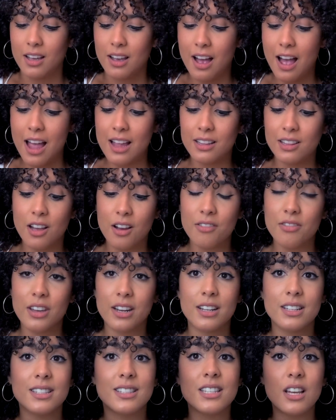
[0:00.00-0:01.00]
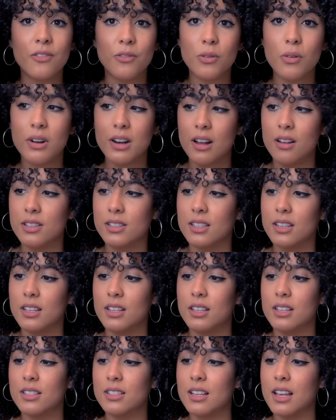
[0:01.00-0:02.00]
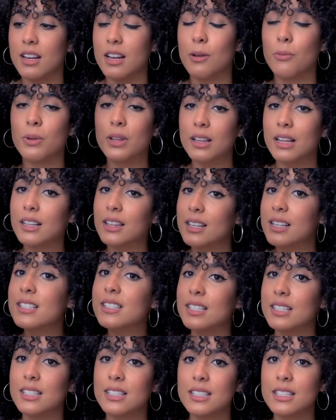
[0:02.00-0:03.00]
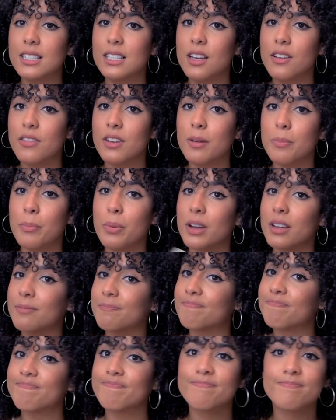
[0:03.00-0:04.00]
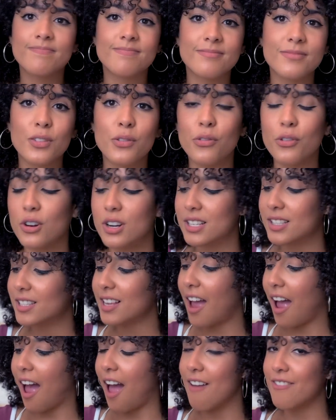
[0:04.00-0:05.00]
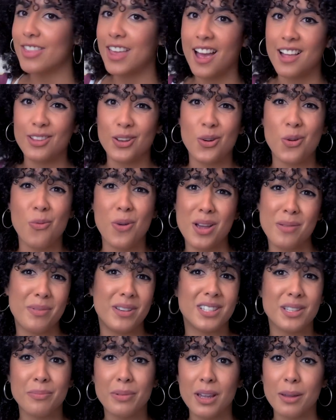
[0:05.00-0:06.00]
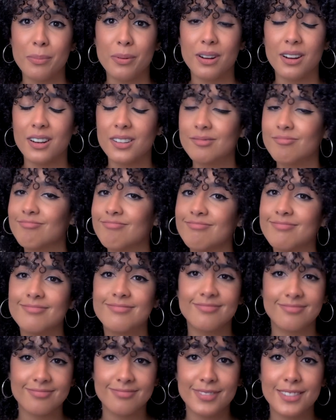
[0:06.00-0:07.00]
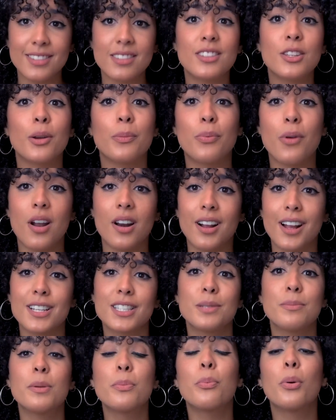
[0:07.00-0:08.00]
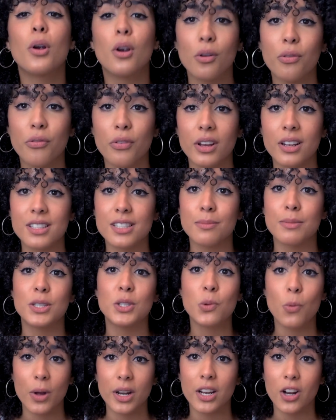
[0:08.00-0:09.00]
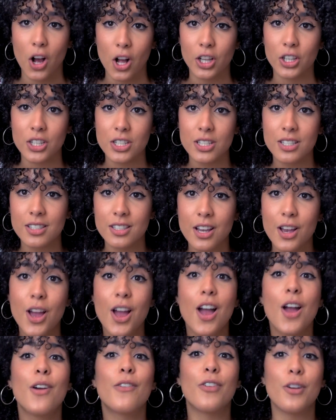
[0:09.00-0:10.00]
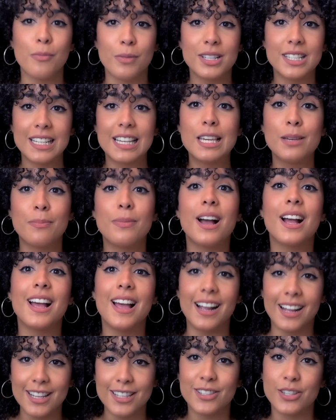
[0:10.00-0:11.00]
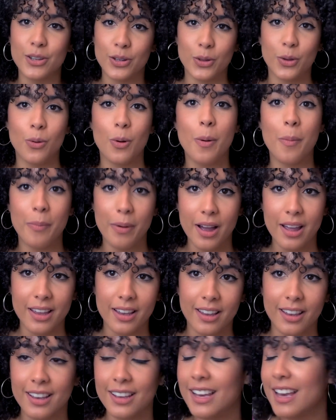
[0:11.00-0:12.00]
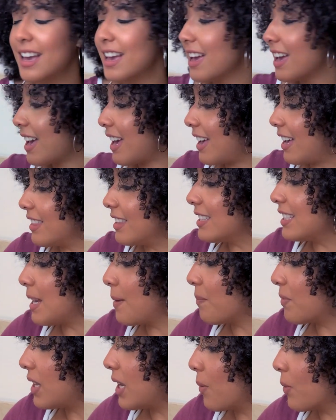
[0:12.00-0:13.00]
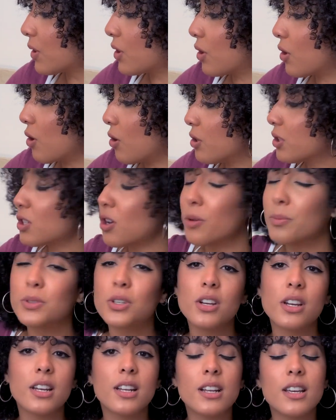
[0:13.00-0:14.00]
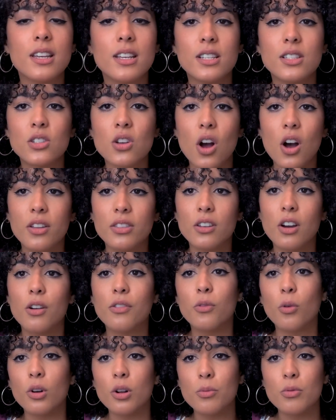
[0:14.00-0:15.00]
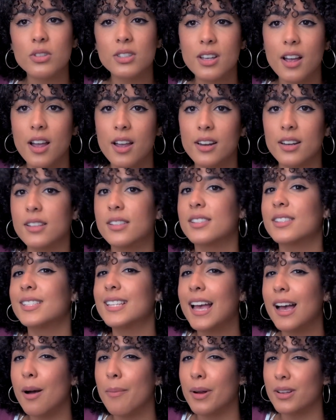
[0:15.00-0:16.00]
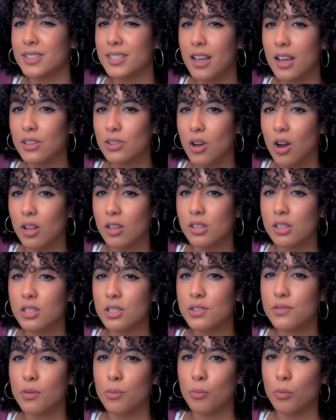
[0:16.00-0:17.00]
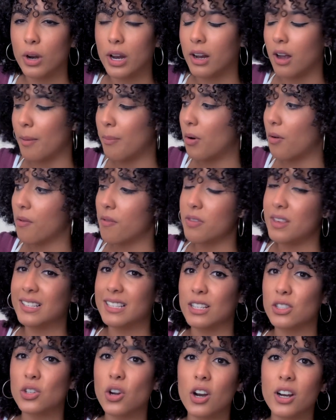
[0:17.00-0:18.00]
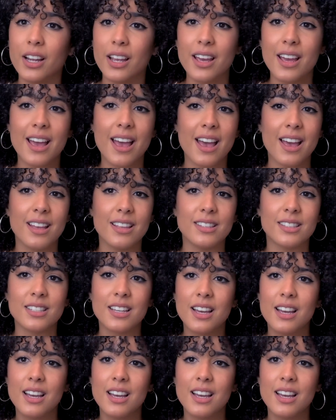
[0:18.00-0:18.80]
I love that it's 10 fluid ounces and I really like the consistency of it, but for it to have that little white piece of paper, your product has to be perfect to be $20 for me to keep and continue buying it. And the same thing with the Curl Sculptor, it is on the affordable side. It's about $10 from where I got both of these at Target, and